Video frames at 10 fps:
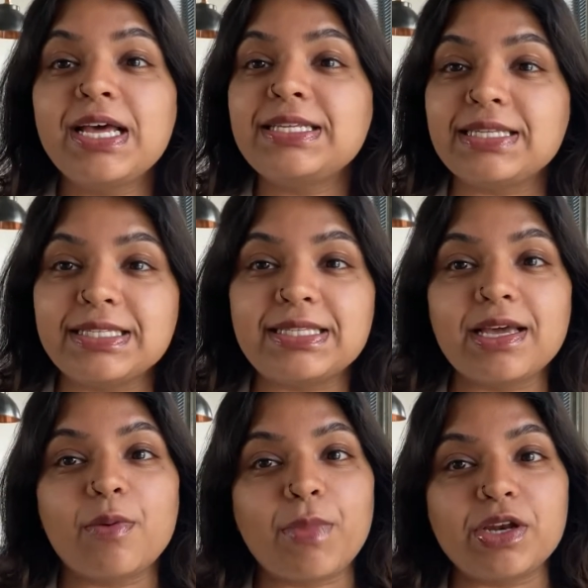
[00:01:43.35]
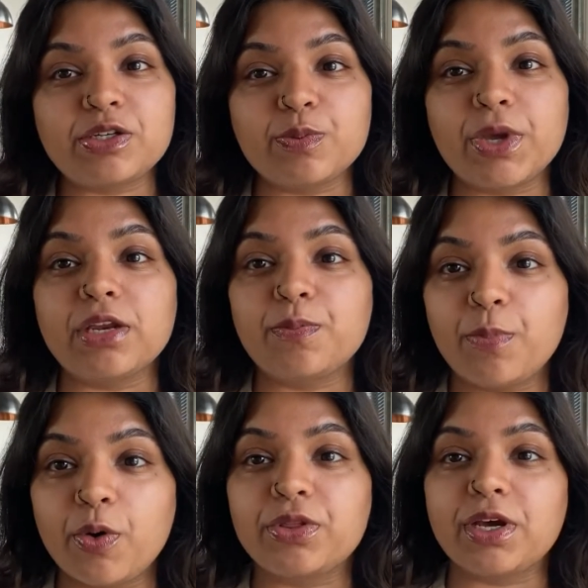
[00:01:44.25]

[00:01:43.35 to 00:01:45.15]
since they are meant to meet both